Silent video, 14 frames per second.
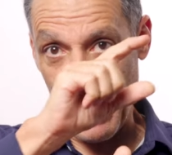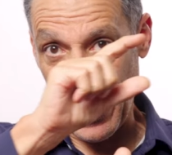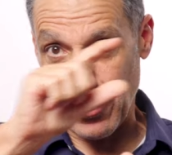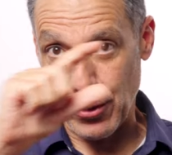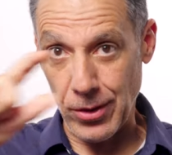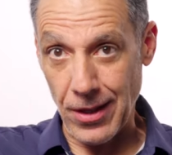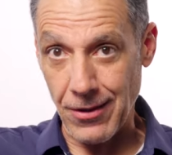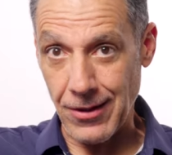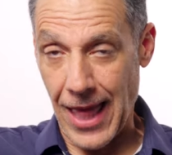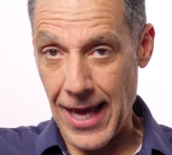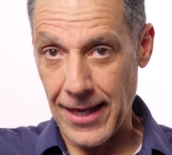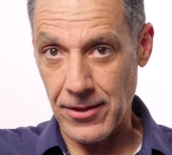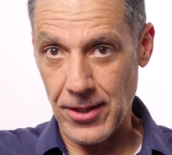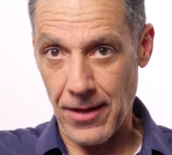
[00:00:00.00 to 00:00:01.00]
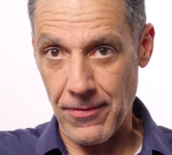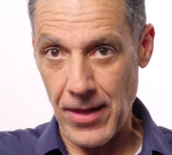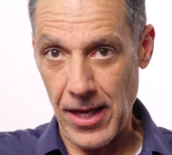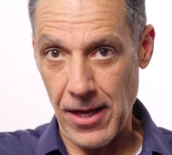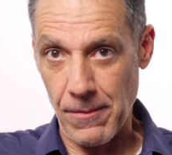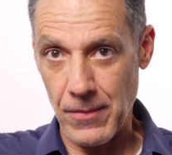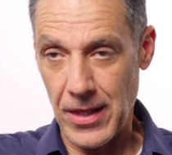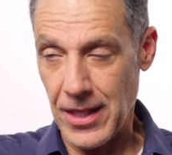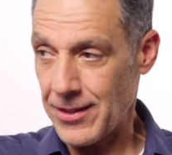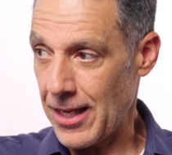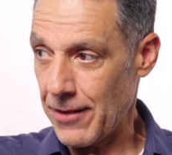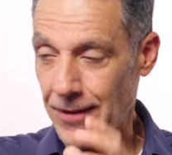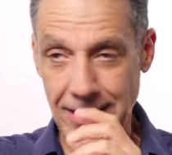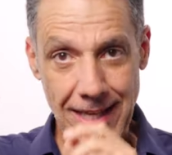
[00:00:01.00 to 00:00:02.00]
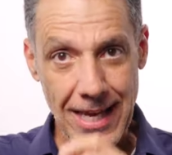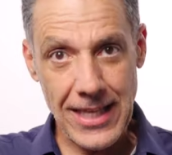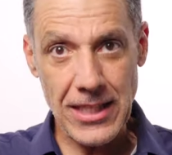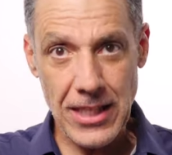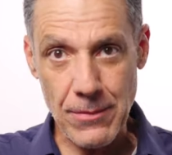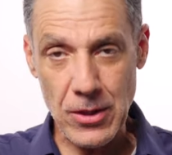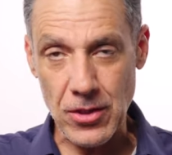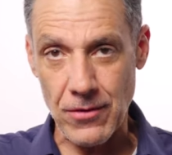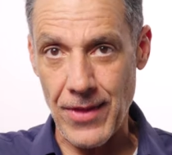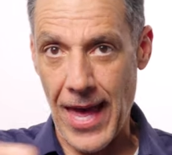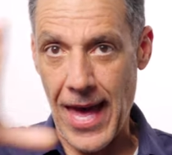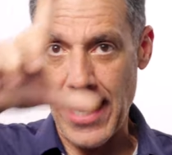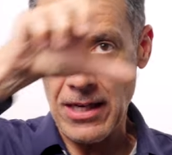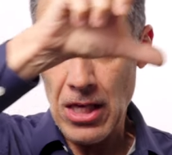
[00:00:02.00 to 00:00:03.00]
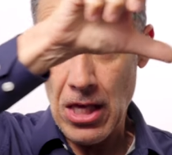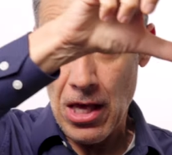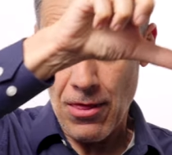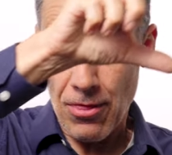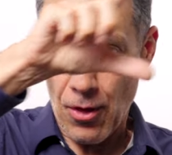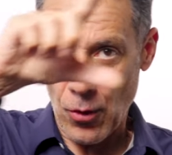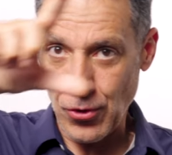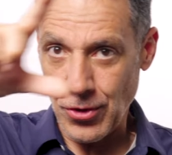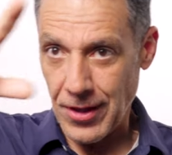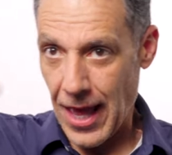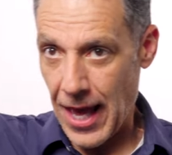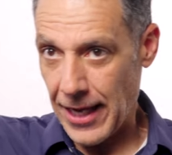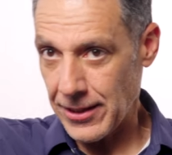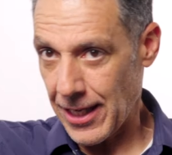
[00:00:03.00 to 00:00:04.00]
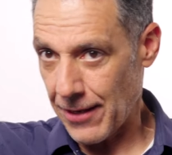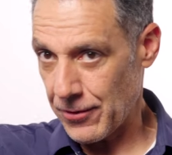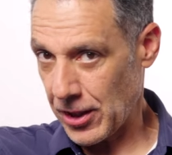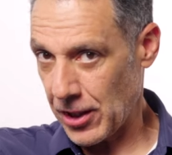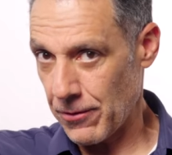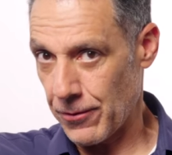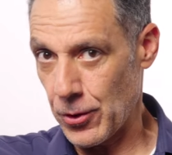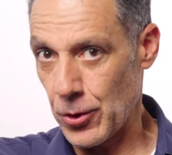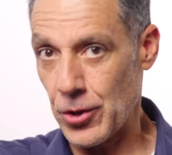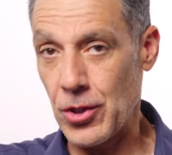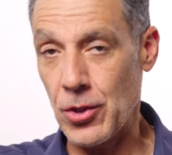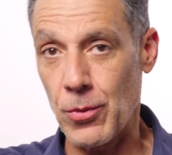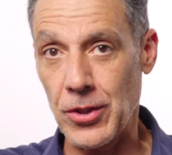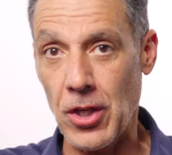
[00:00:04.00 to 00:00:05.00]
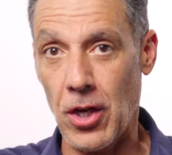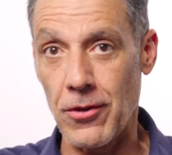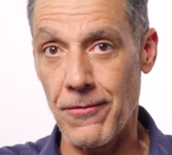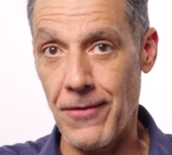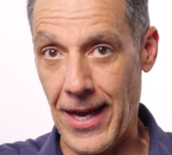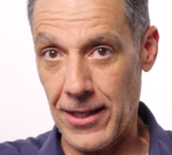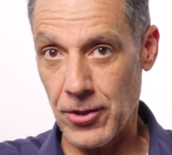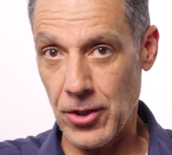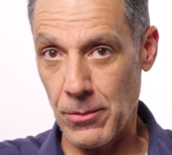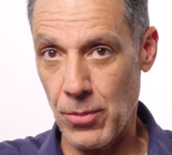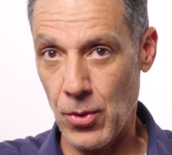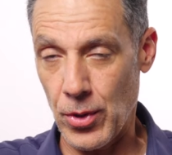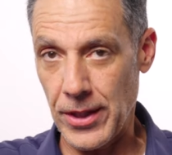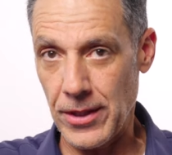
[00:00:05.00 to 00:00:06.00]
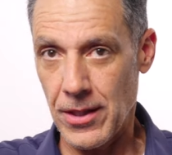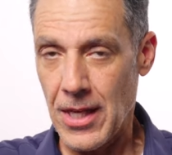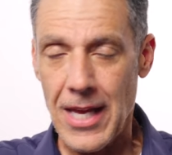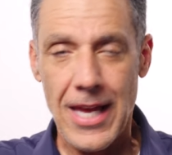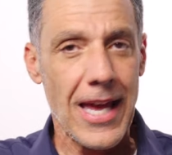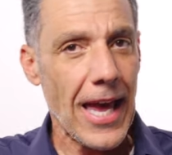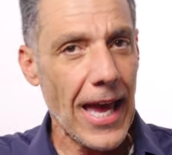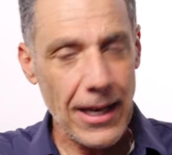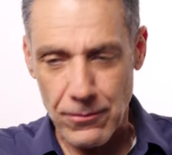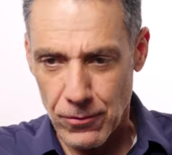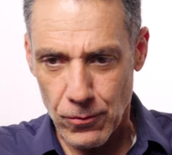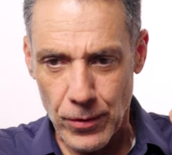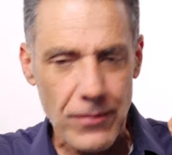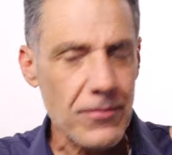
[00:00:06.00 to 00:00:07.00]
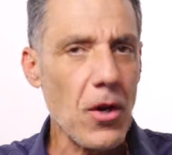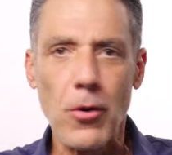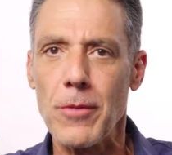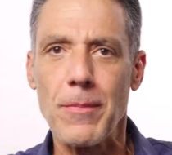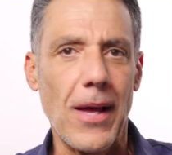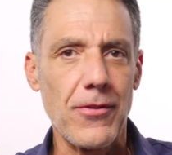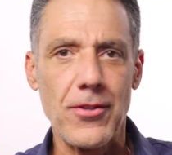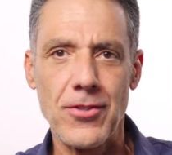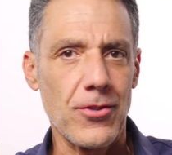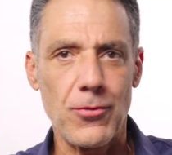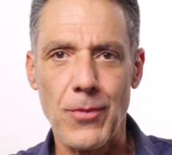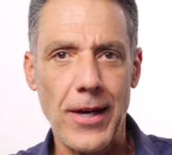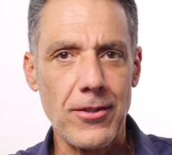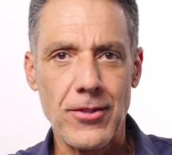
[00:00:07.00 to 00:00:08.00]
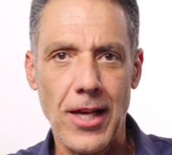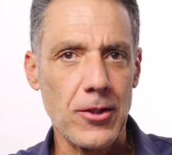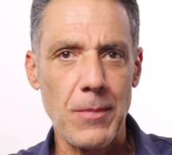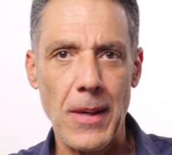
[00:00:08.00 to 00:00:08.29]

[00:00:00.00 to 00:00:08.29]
parallel lines on them is that if I take an image of that, those lines have to converge to what's called a vanishing point. And we've known about this since Renaissance